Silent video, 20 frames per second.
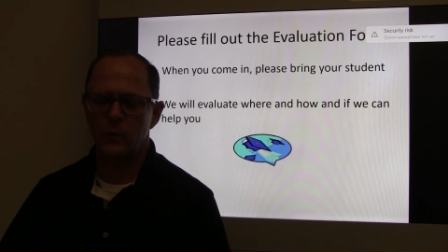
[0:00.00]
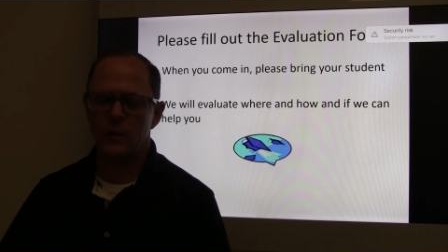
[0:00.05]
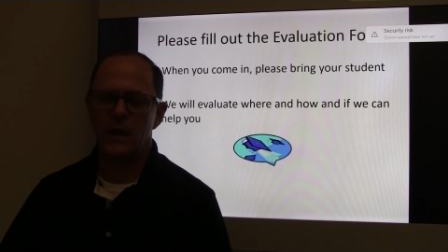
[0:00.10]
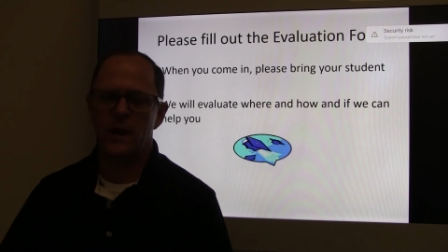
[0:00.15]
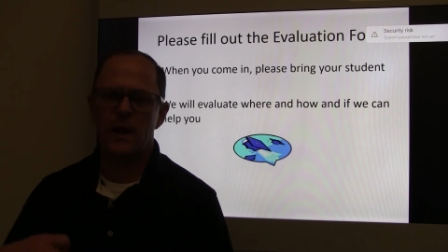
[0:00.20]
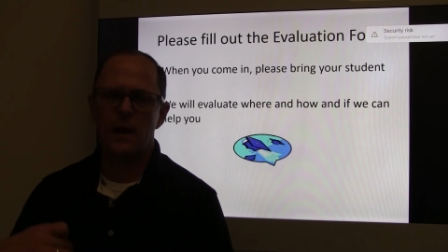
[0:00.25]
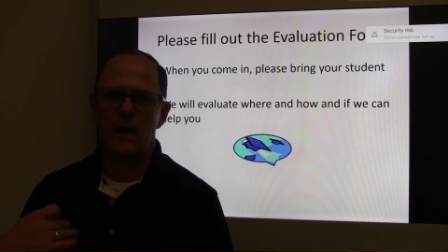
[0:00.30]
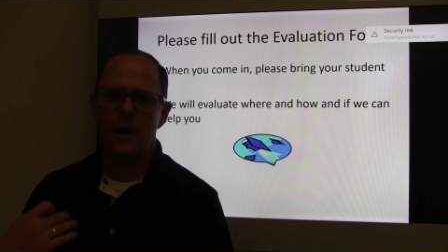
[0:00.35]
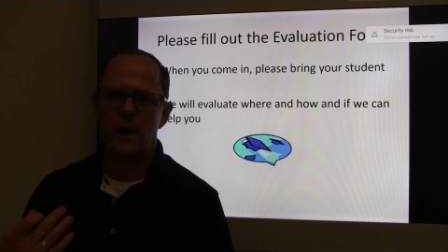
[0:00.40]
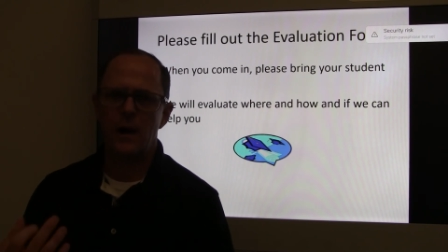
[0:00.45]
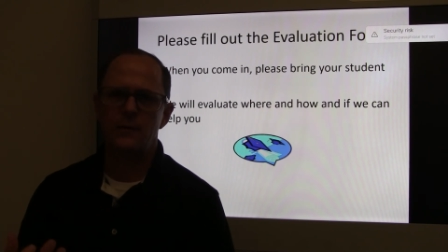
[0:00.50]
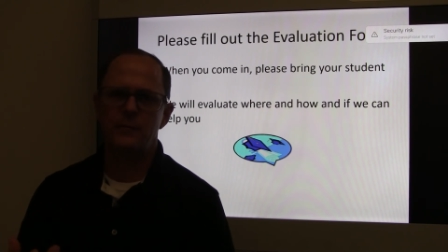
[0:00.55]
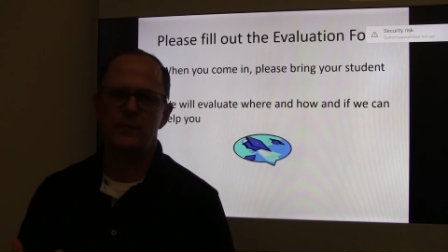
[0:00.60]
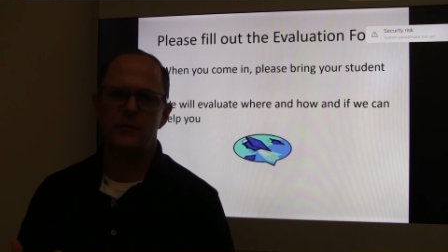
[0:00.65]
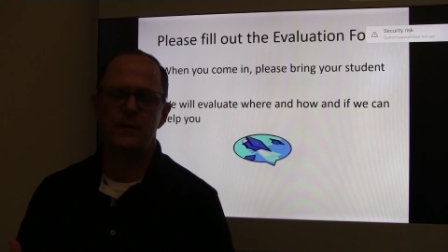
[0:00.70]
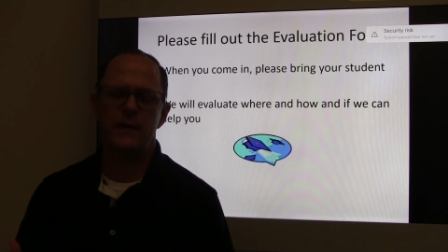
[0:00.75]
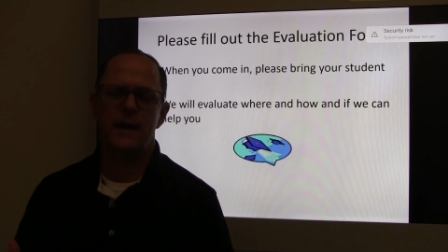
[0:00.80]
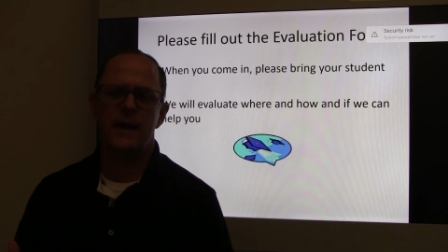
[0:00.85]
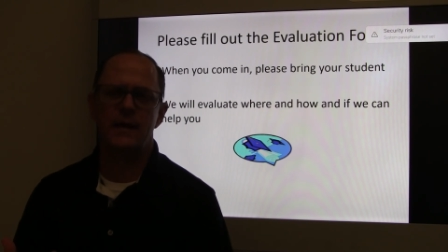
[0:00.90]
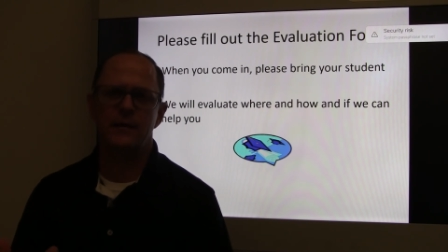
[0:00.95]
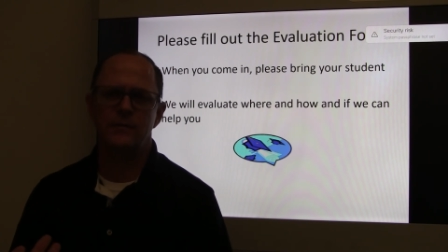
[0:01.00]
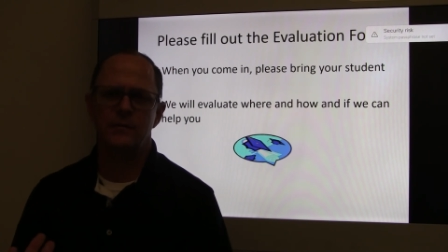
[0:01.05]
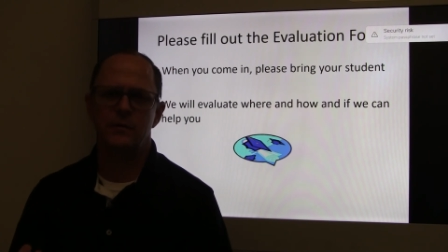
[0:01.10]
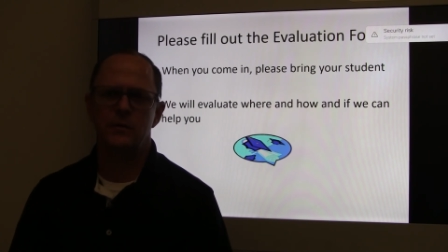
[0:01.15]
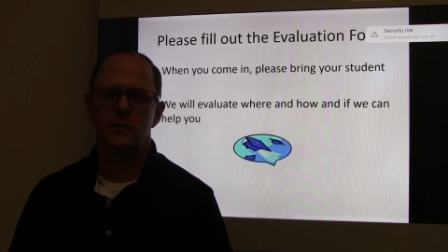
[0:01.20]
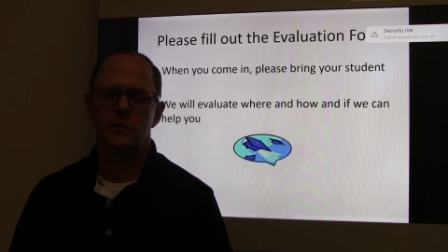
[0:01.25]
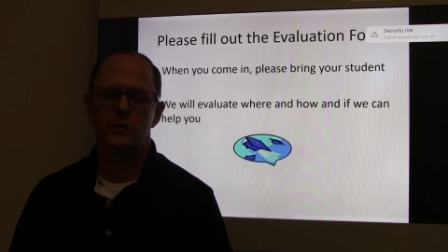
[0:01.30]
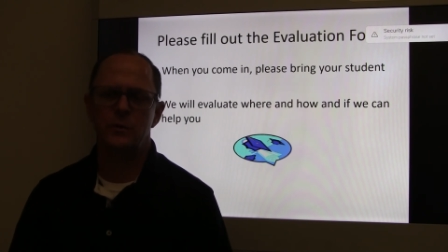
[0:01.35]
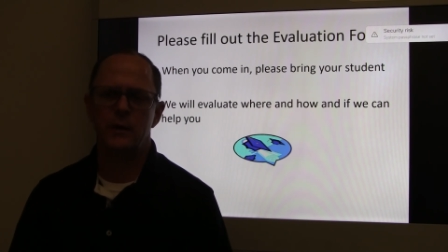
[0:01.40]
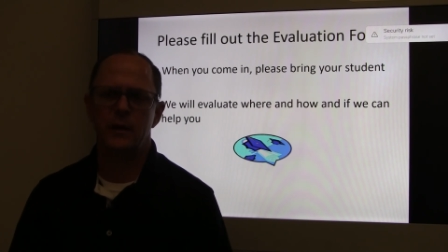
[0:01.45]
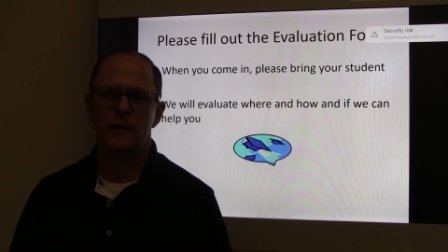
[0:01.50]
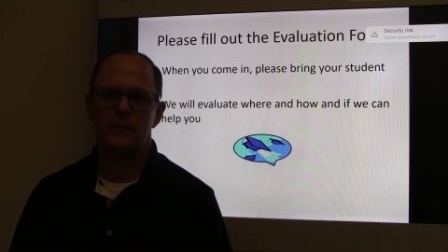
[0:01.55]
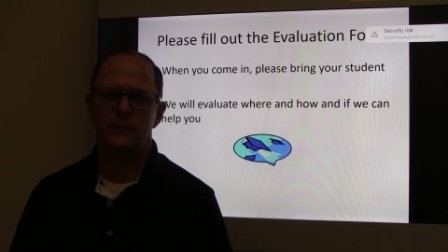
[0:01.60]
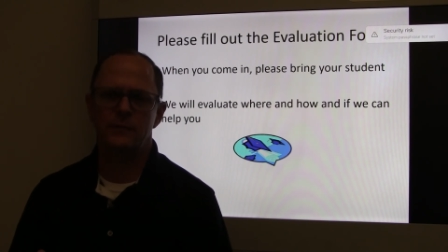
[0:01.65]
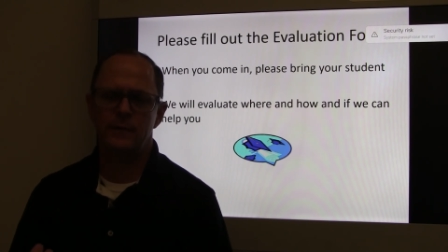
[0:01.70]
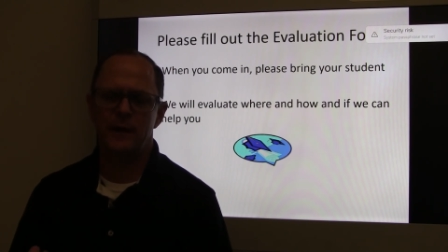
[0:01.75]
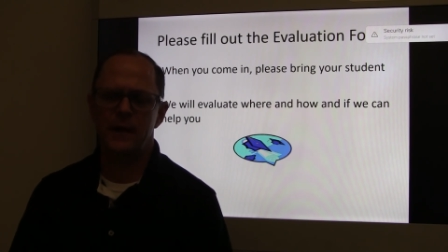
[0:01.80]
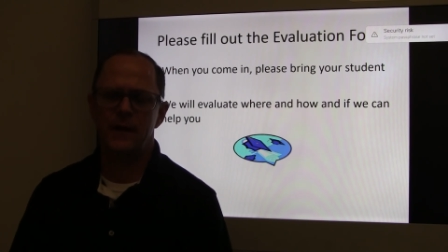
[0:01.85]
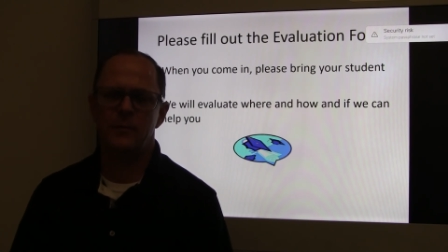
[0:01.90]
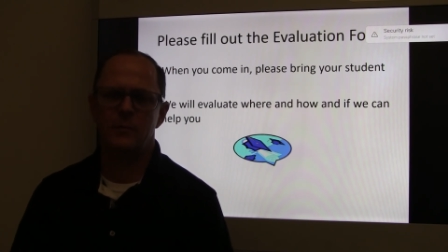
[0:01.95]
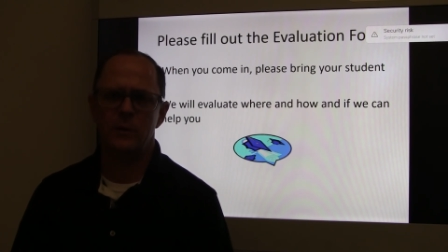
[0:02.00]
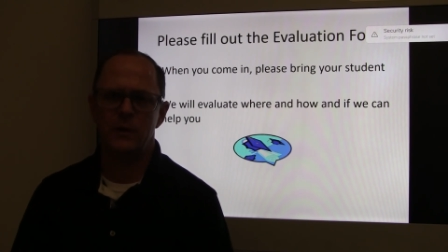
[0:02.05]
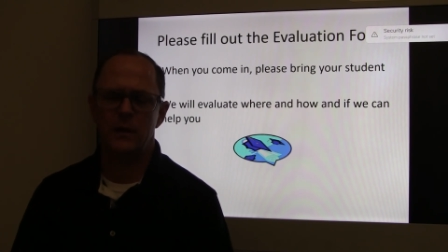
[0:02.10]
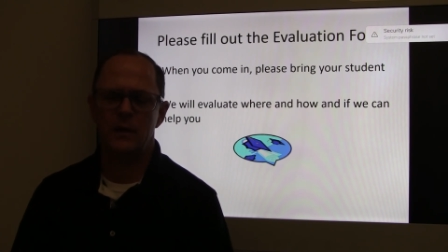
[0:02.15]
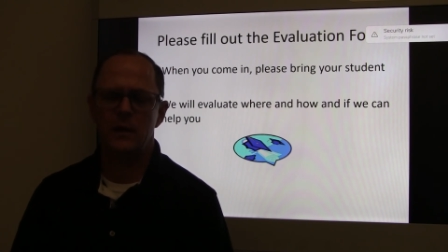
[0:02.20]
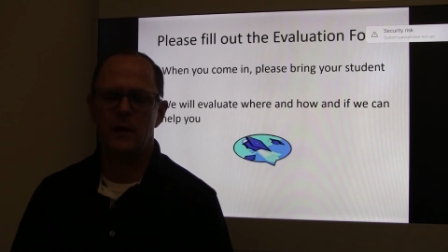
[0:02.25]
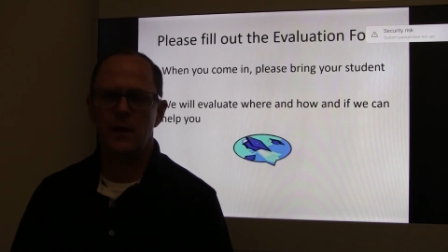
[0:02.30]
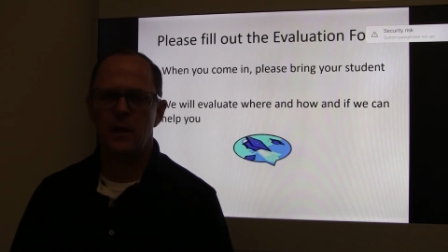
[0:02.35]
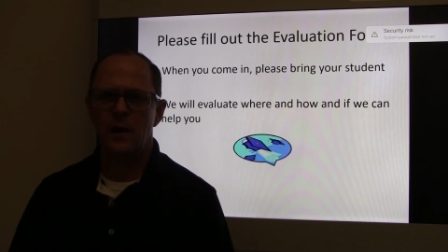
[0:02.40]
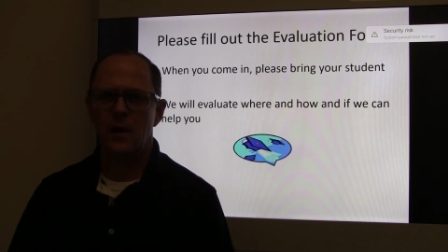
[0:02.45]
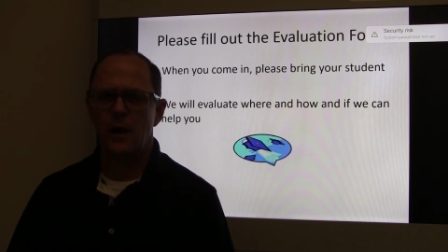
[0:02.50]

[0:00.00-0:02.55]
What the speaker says: when I offer that to a family,